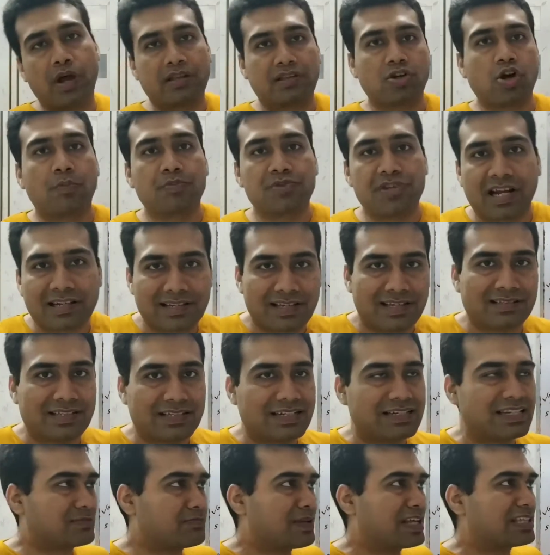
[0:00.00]
the object is in a
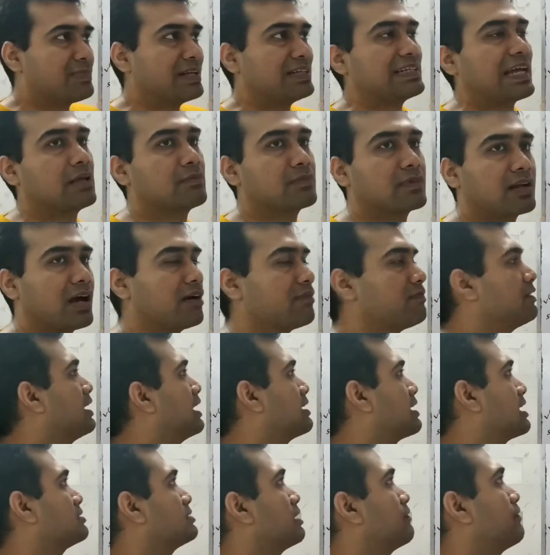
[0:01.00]
displacement time graph. If
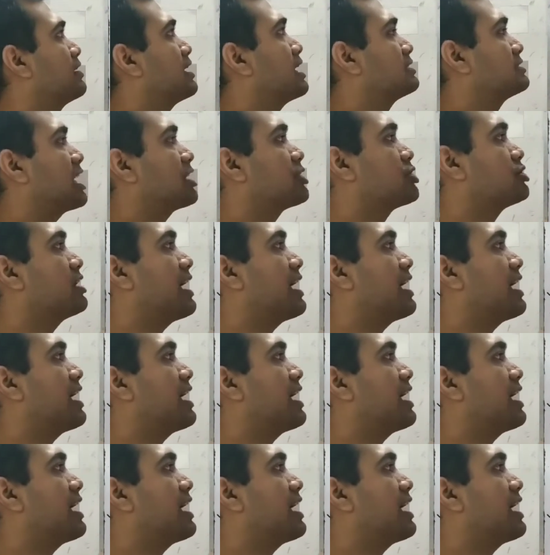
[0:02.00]
it has touched the